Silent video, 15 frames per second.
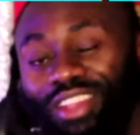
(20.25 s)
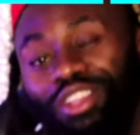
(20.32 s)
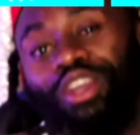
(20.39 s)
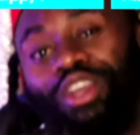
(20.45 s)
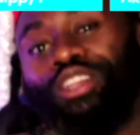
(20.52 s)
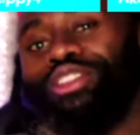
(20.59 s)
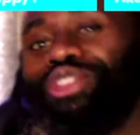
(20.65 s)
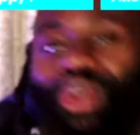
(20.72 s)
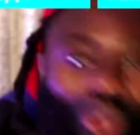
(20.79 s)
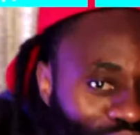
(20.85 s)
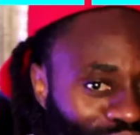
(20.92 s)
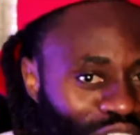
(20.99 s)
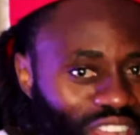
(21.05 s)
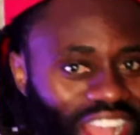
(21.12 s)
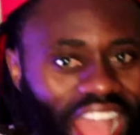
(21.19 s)
Do it
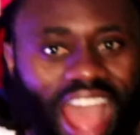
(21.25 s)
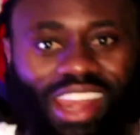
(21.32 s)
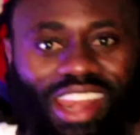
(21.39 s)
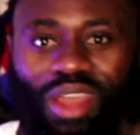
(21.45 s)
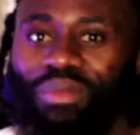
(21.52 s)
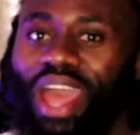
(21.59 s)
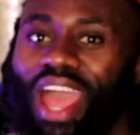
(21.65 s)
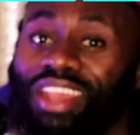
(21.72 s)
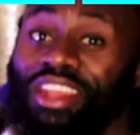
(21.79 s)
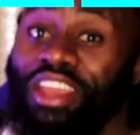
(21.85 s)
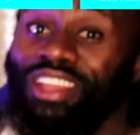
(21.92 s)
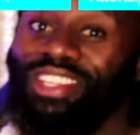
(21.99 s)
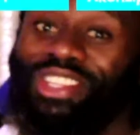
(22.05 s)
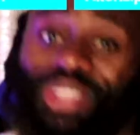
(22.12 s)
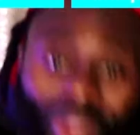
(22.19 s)
for Ghana, man.
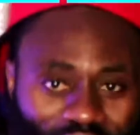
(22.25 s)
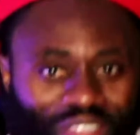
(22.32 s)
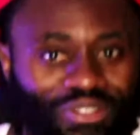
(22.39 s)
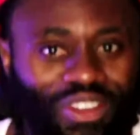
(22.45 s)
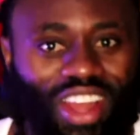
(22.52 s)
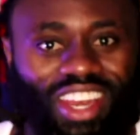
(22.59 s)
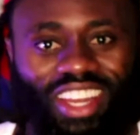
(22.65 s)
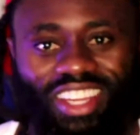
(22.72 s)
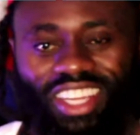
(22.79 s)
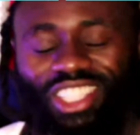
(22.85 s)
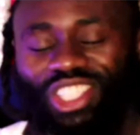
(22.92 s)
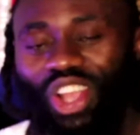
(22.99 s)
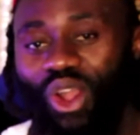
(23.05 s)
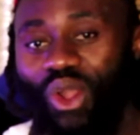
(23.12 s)
Do it for Lyrical Joe.